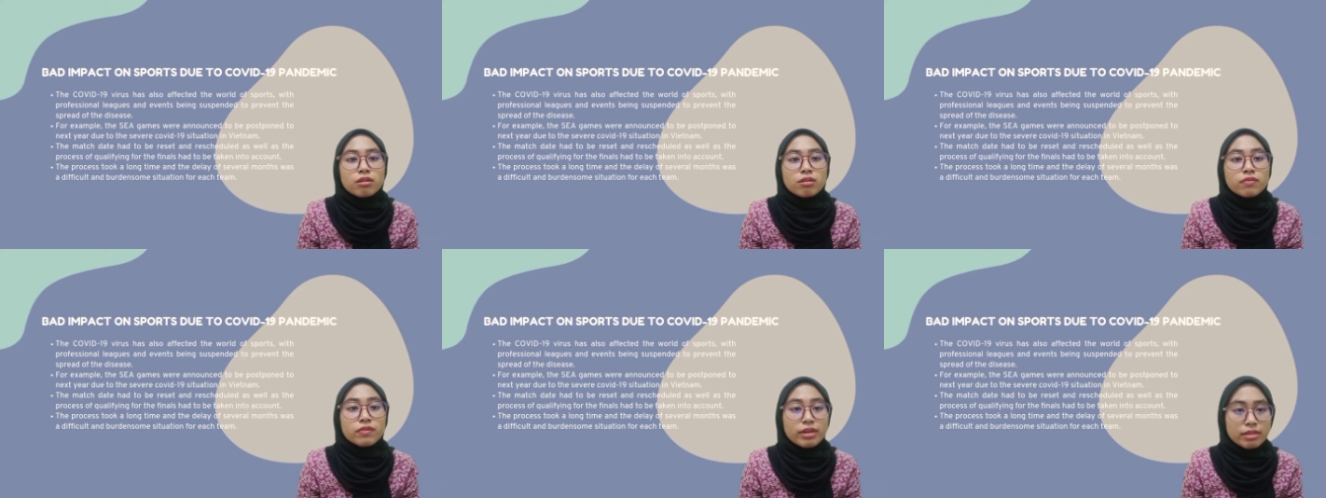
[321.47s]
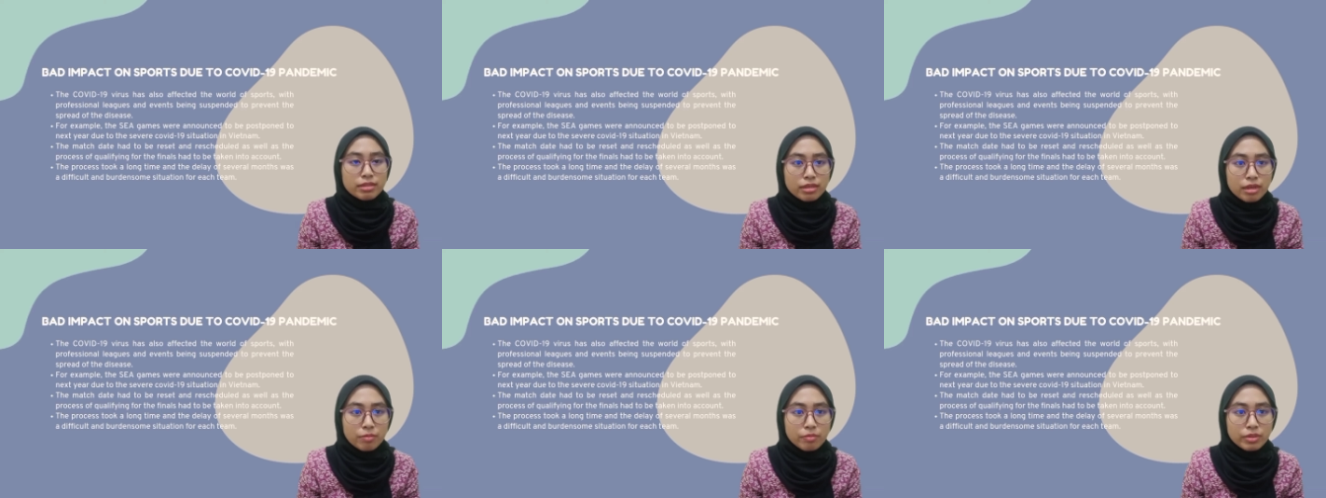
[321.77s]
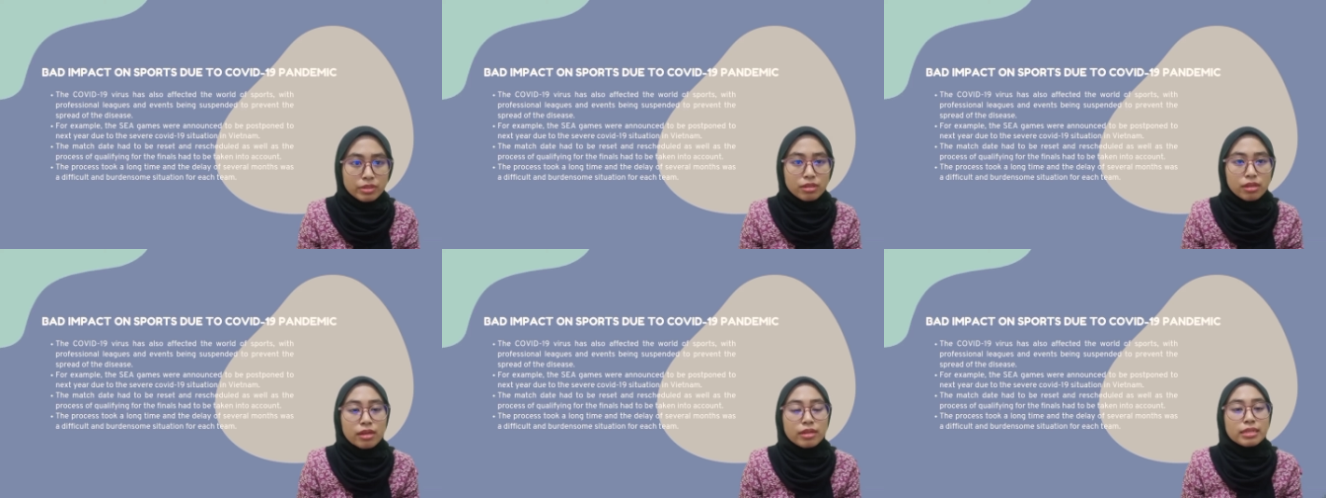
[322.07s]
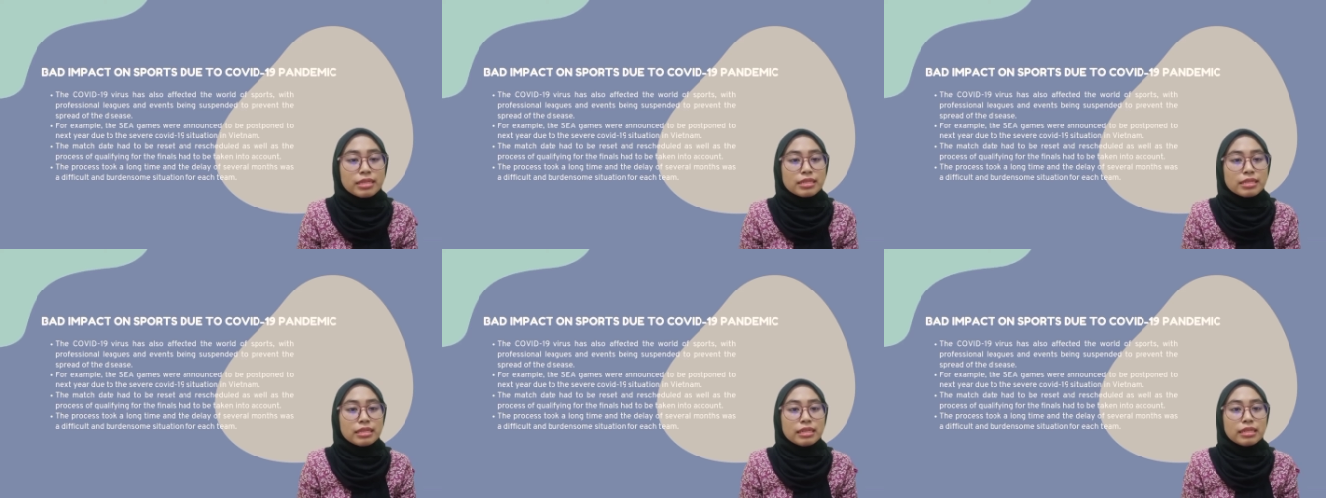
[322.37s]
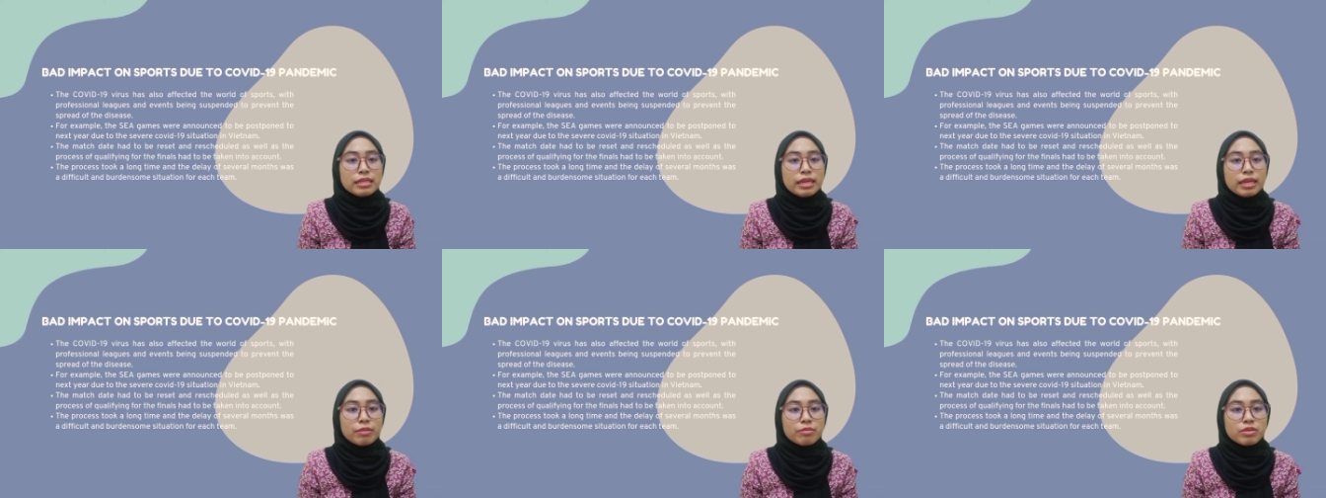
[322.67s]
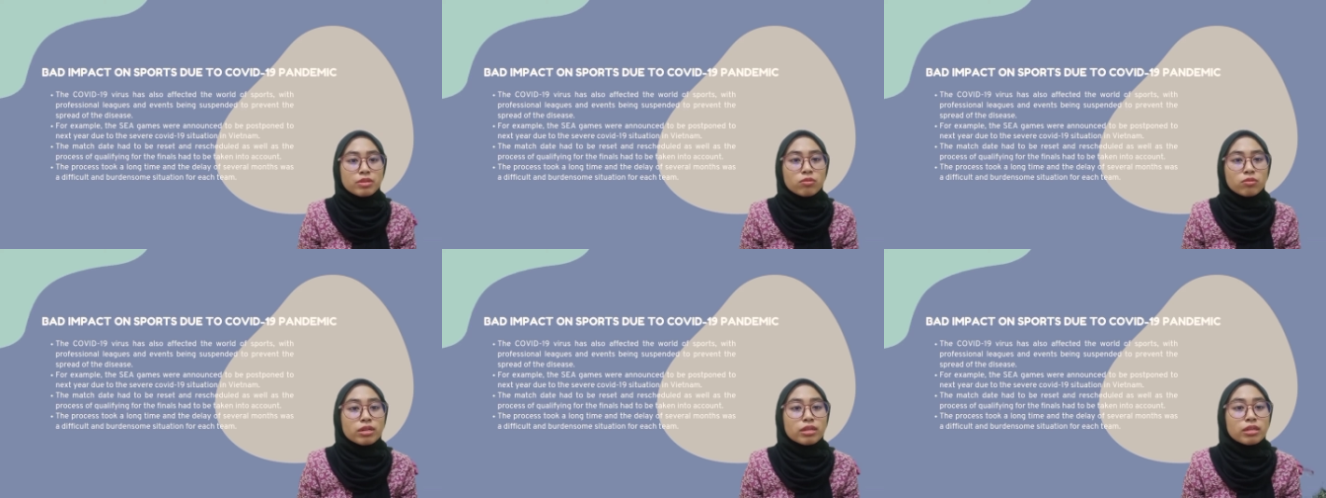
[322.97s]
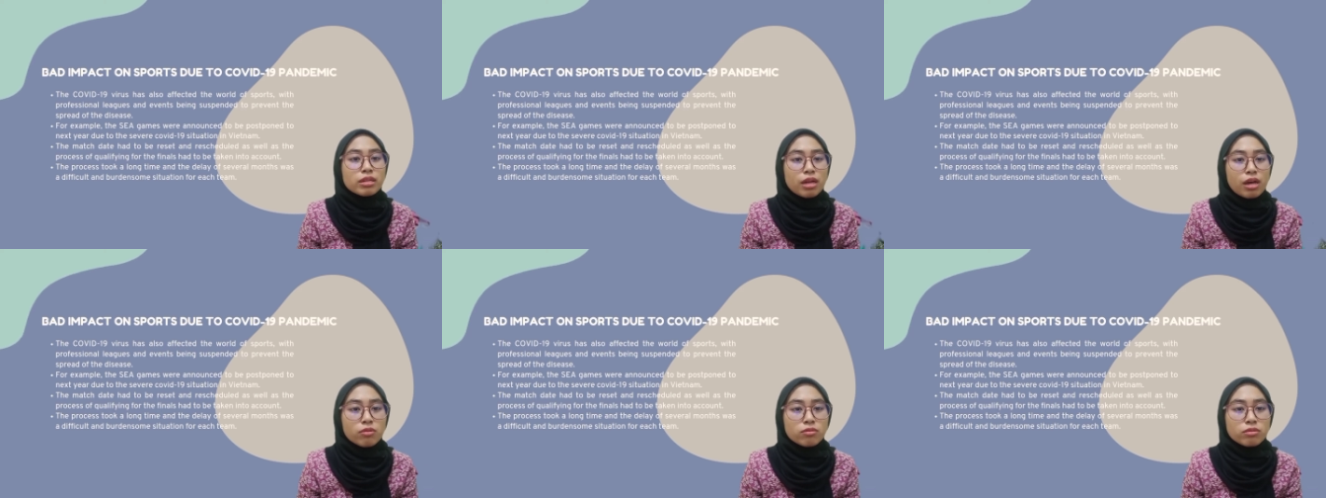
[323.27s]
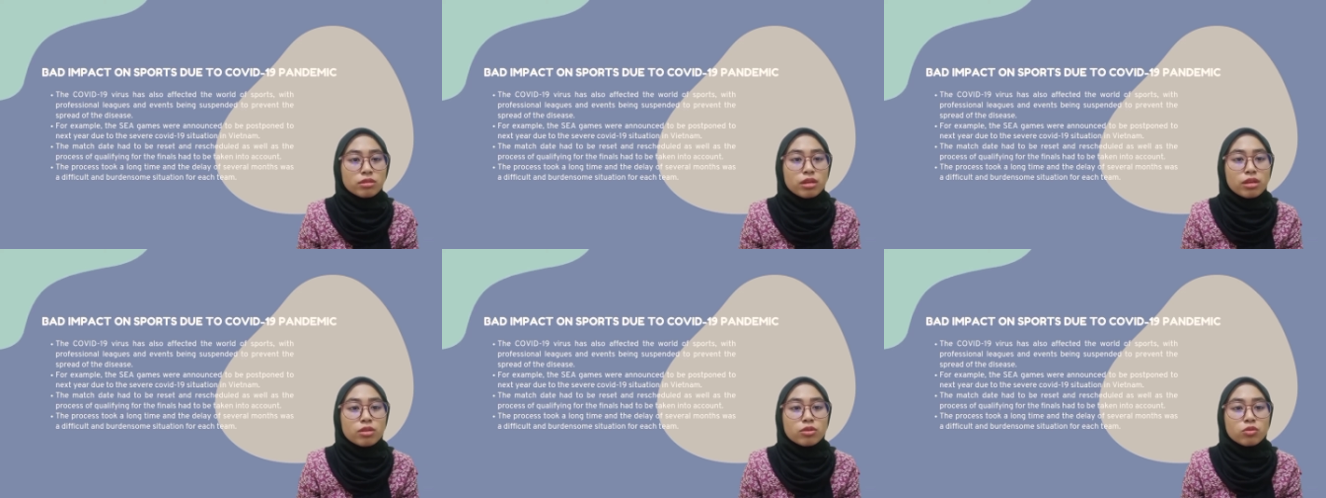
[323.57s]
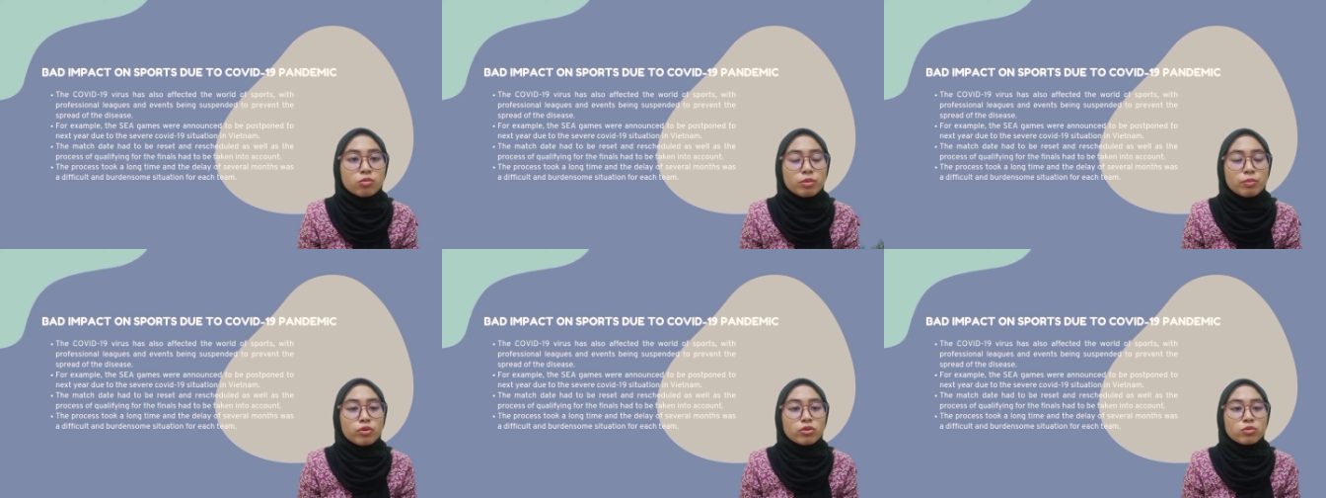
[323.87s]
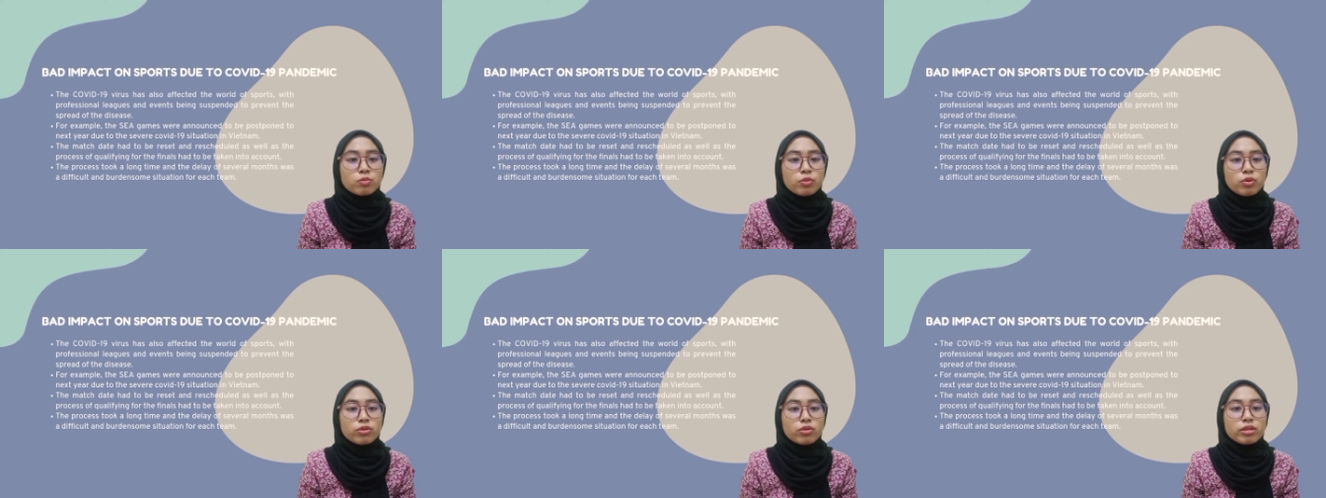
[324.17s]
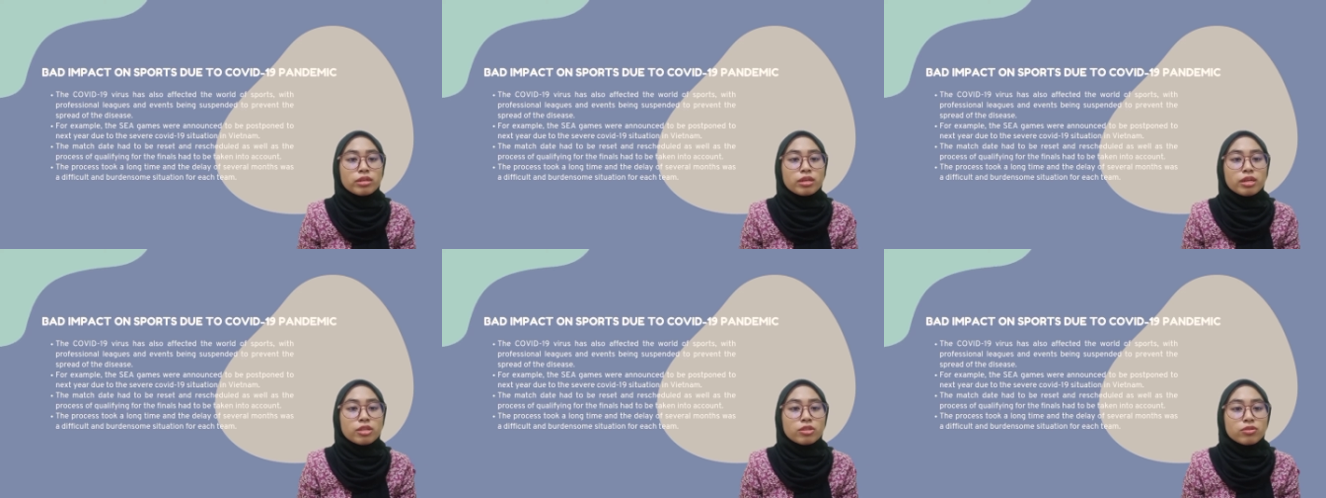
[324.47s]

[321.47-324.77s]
For example, the SEA Games were announced to be postponed